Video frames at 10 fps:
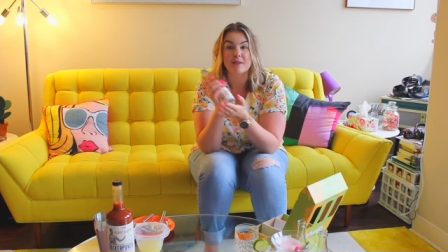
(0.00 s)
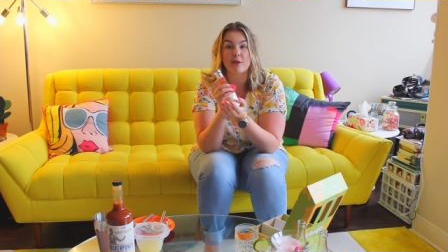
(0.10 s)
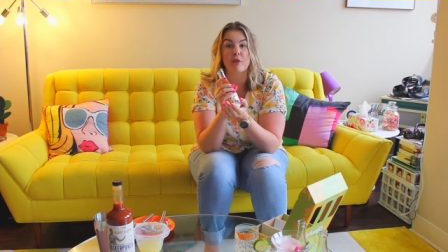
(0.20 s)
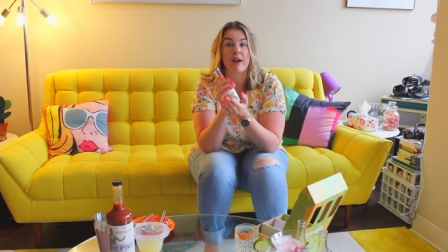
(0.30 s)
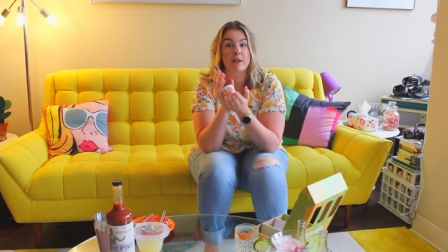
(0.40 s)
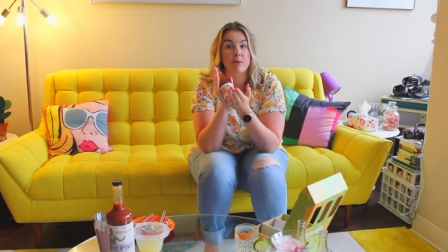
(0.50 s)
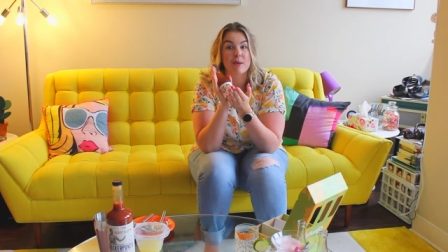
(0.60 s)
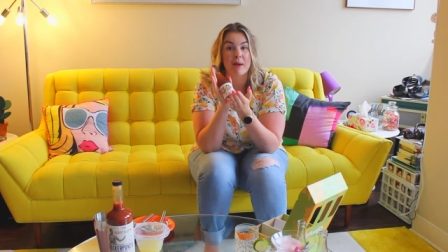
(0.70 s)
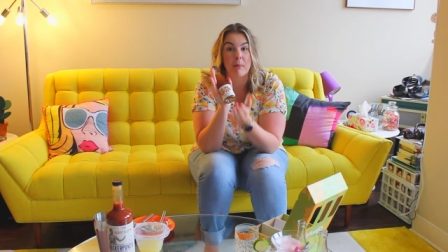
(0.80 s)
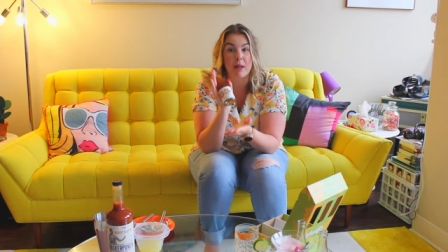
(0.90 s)
So the fact that we
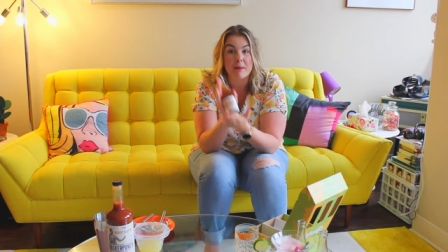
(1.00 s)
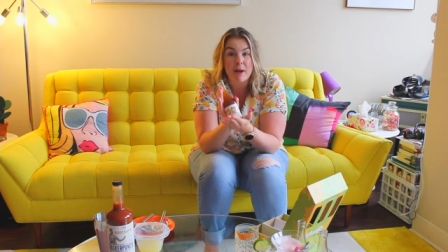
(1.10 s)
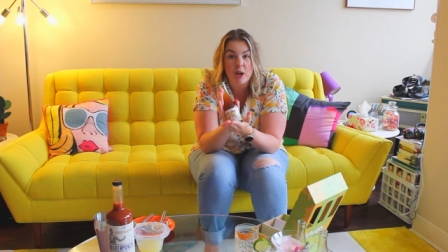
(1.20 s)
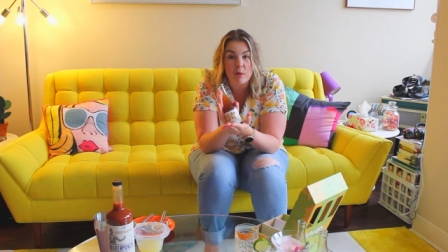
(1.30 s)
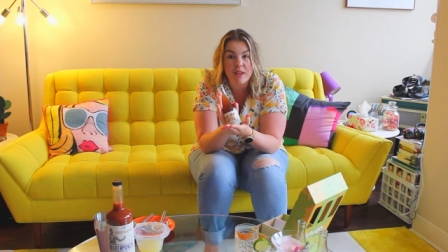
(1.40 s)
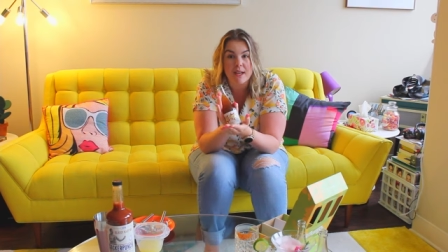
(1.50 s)
can make a Bloody Mary with